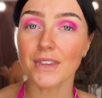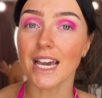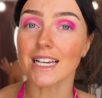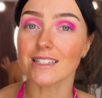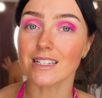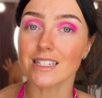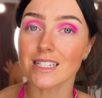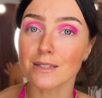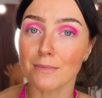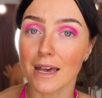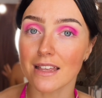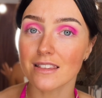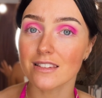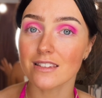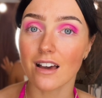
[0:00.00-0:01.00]
as
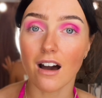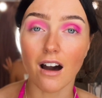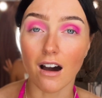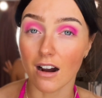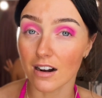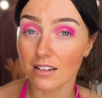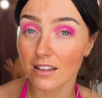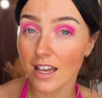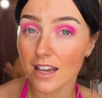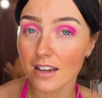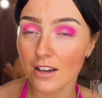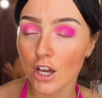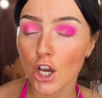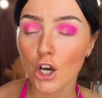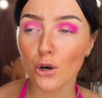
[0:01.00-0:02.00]
Smith's
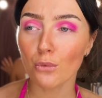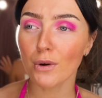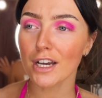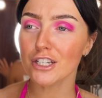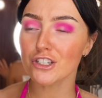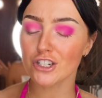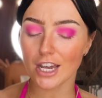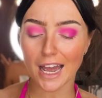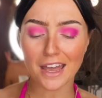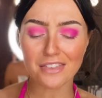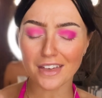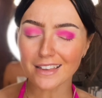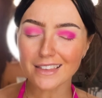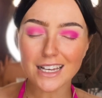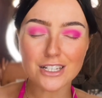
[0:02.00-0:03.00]
harlot, which I
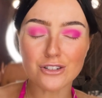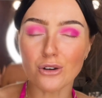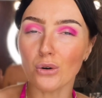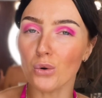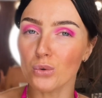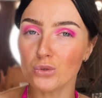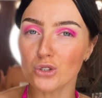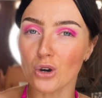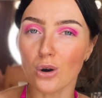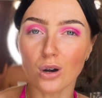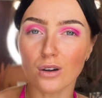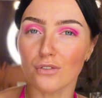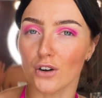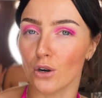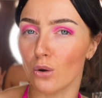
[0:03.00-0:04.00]
think that's old
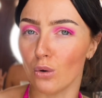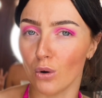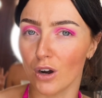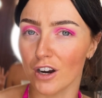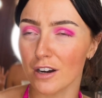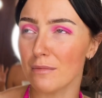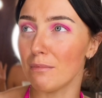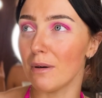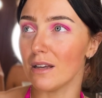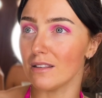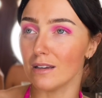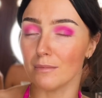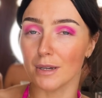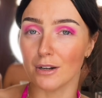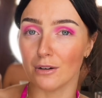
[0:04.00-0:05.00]
talk for whore, but
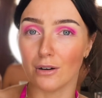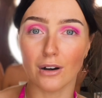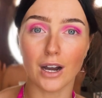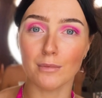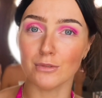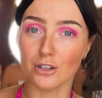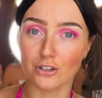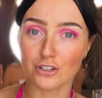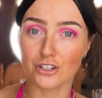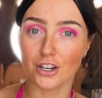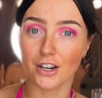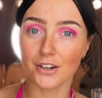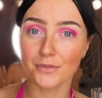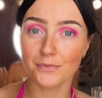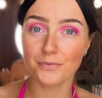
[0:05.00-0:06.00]
let me know, I'm not
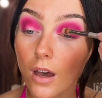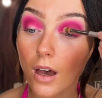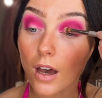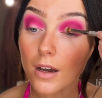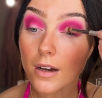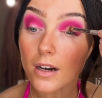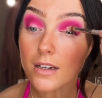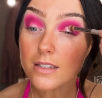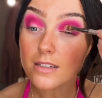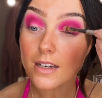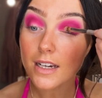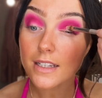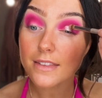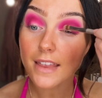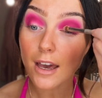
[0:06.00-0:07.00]
sure. Augusta
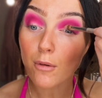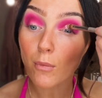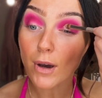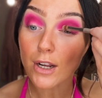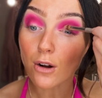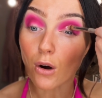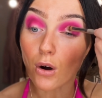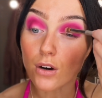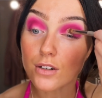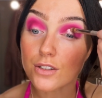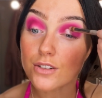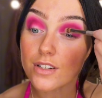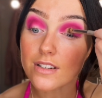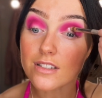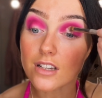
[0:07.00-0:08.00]
had then went on
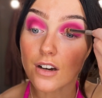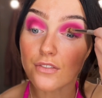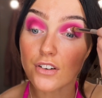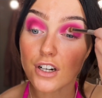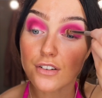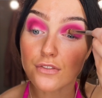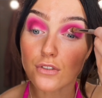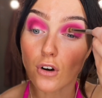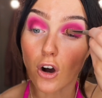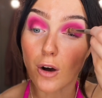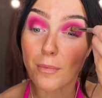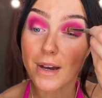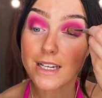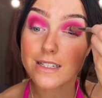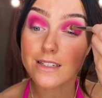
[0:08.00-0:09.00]
to suffer
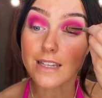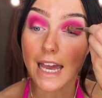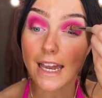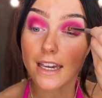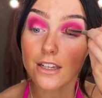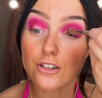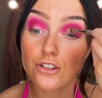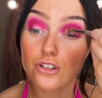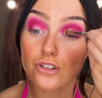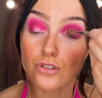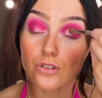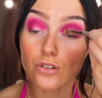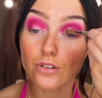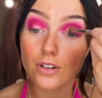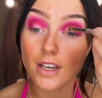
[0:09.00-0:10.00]
from a second
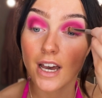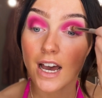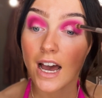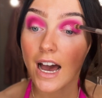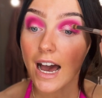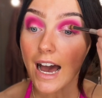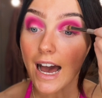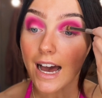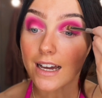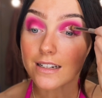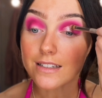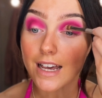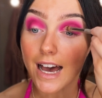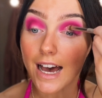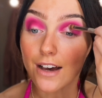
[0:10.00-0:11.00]
stroke
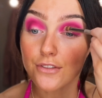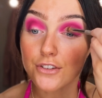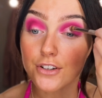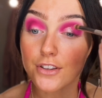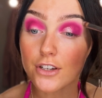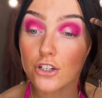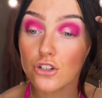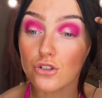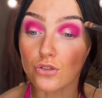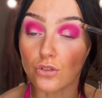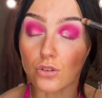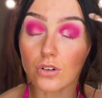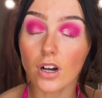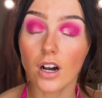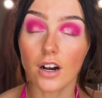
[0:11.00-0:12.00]
and after the
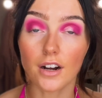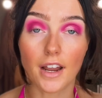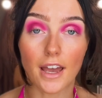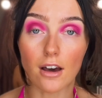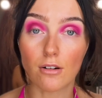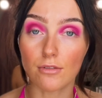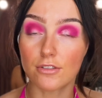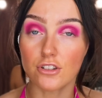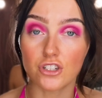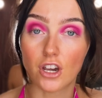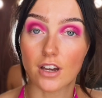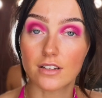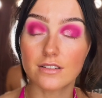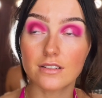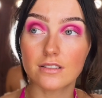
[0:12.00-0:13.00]
stroke her health
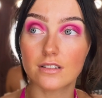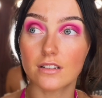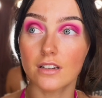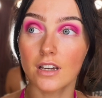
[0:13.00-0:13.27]
just